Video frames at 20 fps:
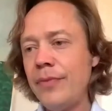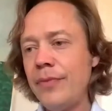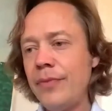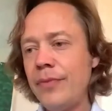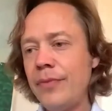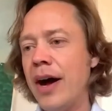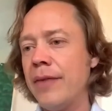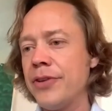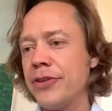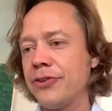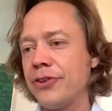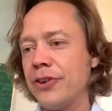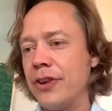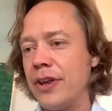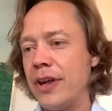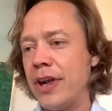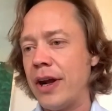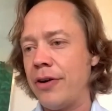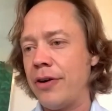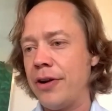obviously
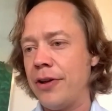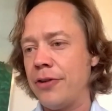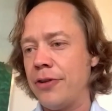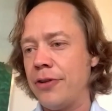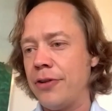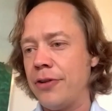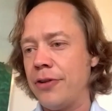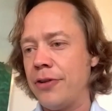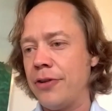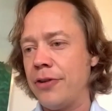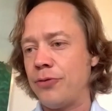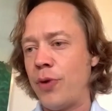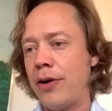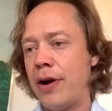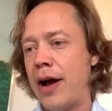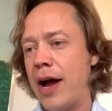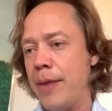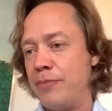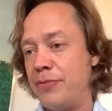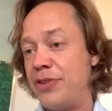the areas where
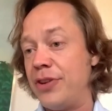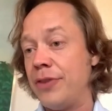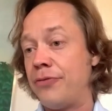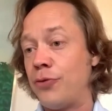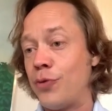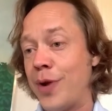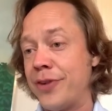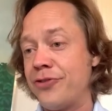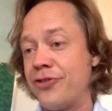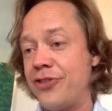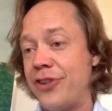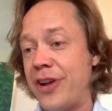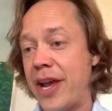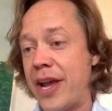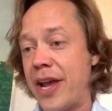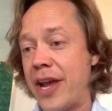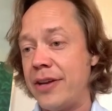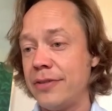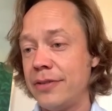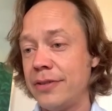I'm
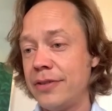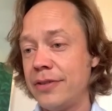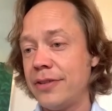differentiated